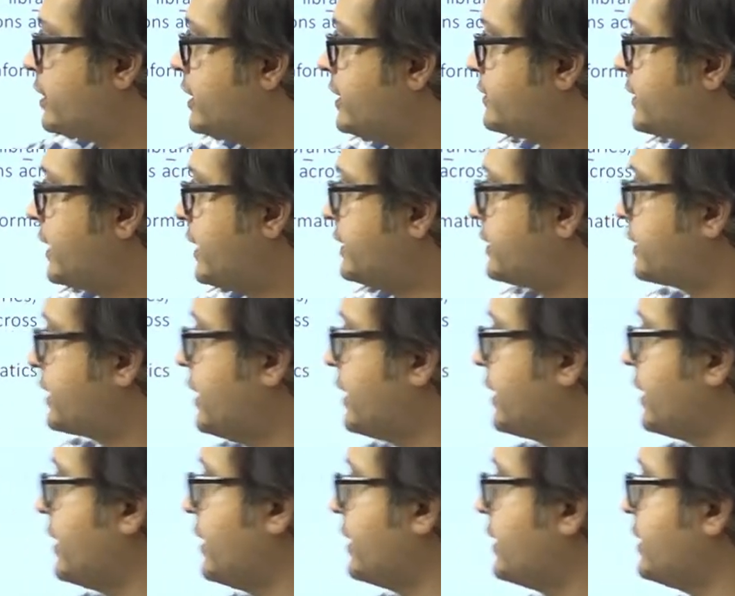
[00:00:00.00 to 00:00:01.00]
healthcare and
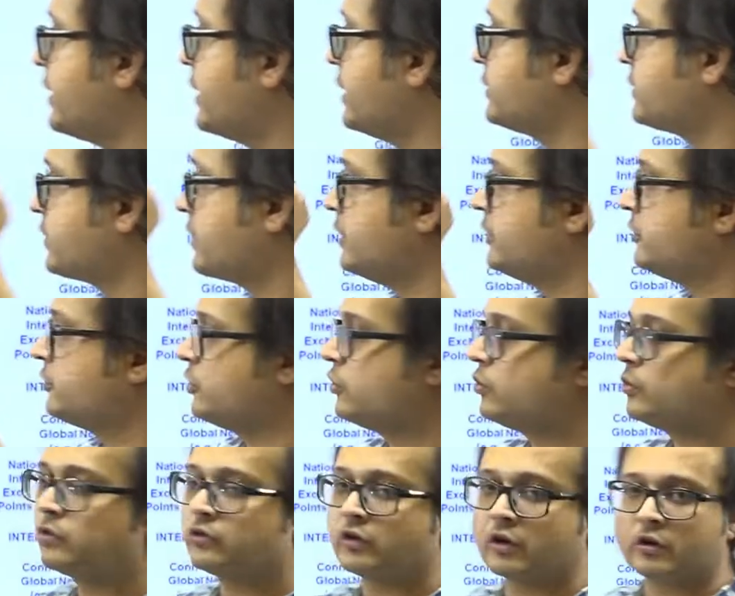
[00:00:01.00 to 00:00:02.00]
agricultural institutes
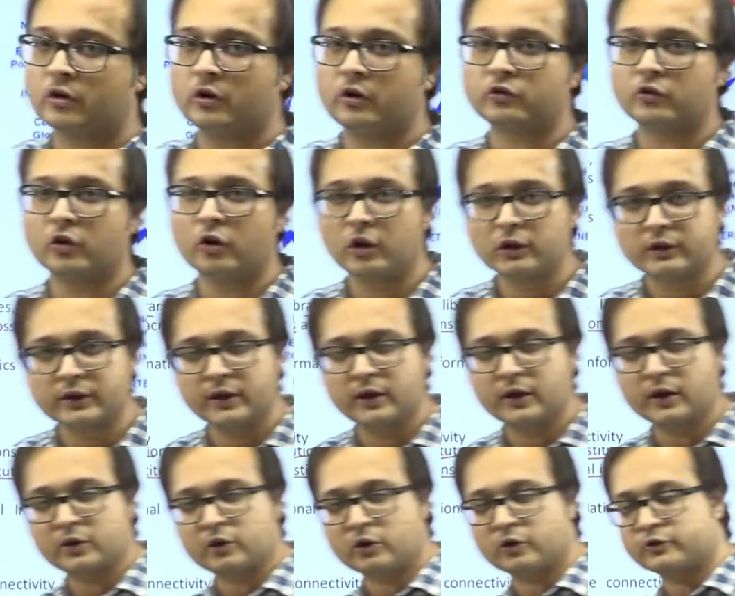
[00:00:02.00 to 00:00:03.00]
across
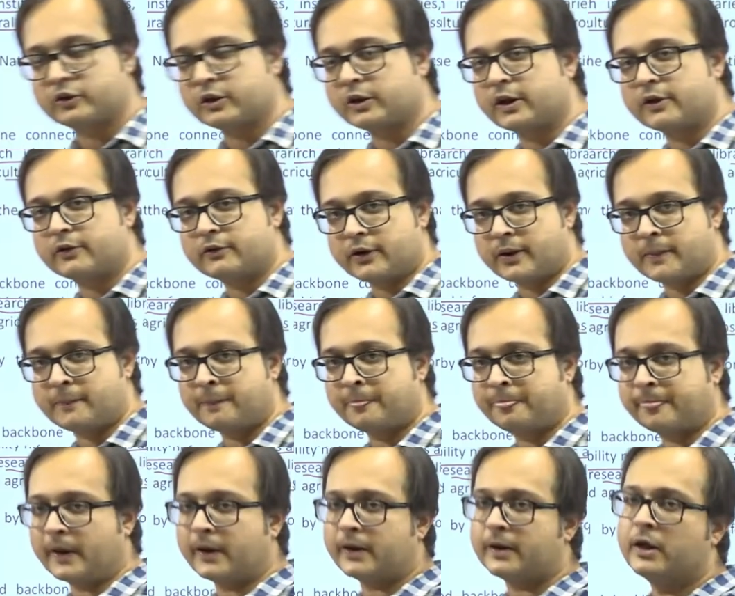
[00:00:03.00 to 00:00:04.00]
the country, right?
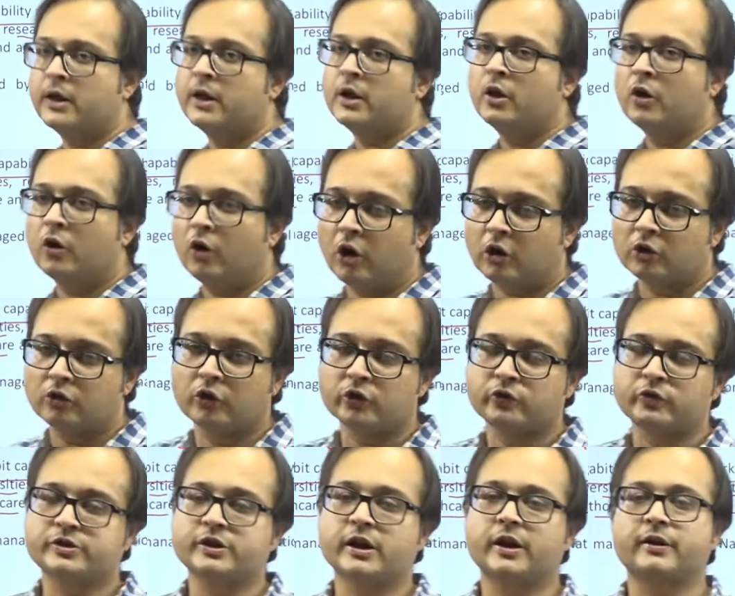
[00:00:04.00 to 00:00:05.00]
All those which
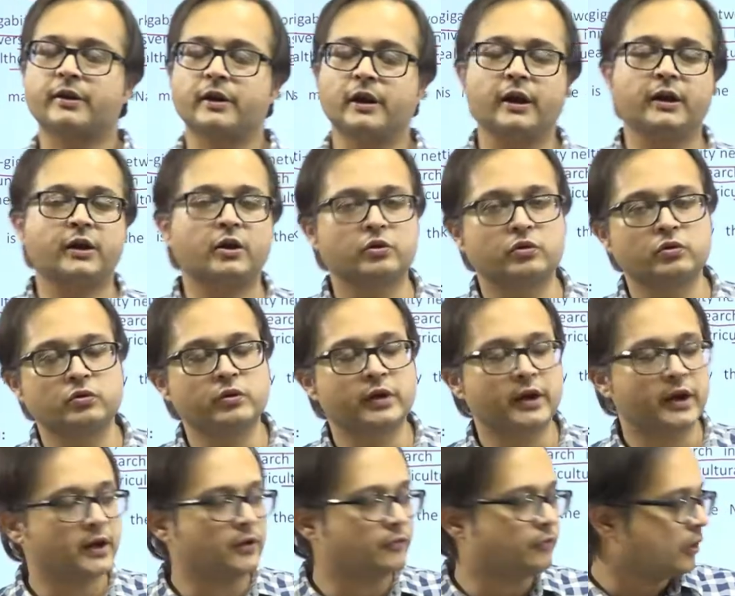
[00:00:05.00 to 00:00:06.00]
are related to any
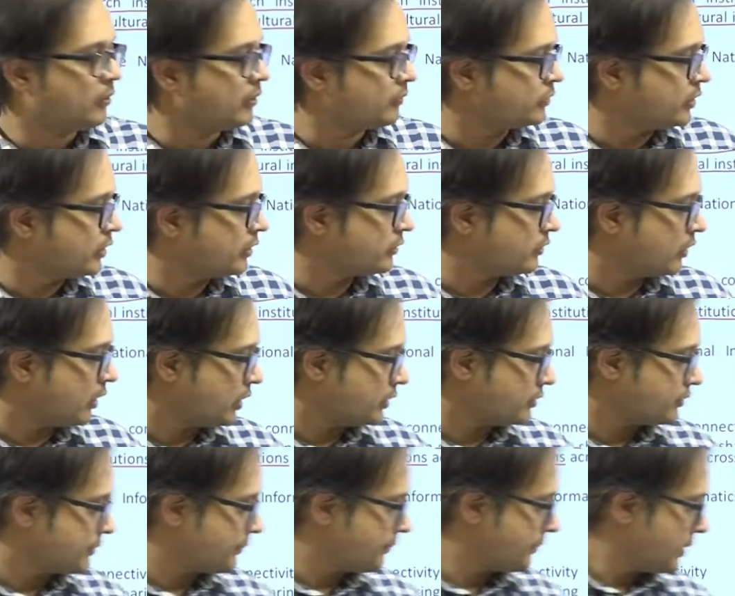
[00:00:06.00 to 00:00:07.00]
form of the knowledge
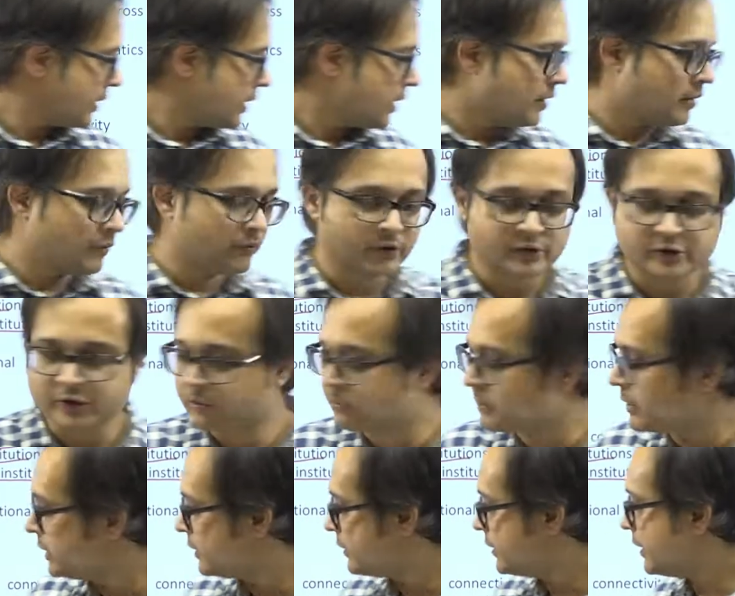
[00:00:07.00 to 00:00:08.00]
which is being
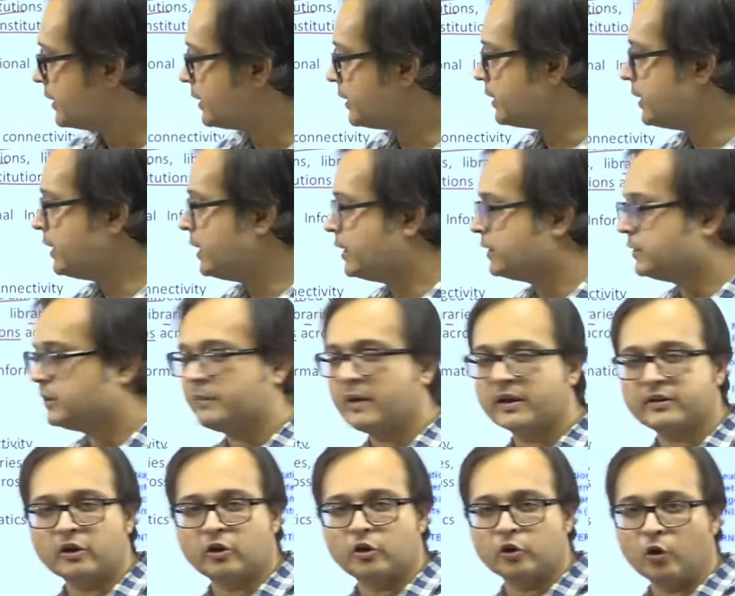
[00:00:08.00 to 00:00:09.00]
created. The basic
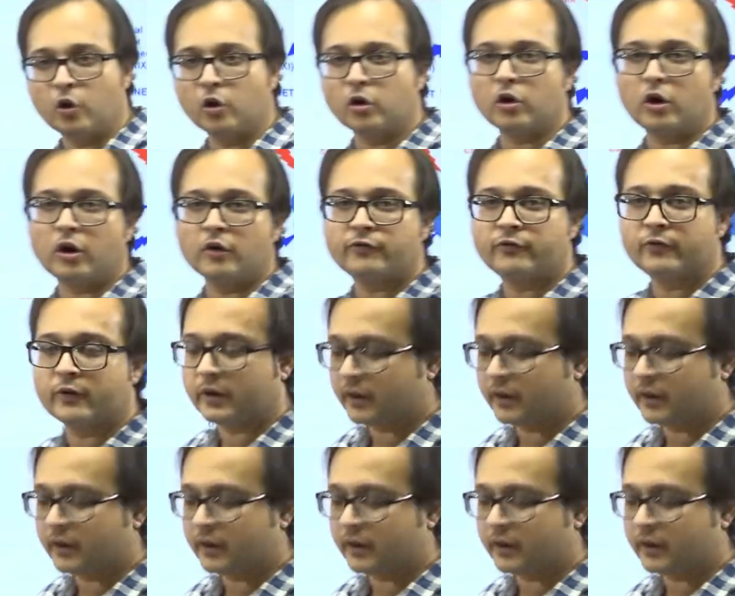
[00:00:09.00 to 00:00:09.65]
role of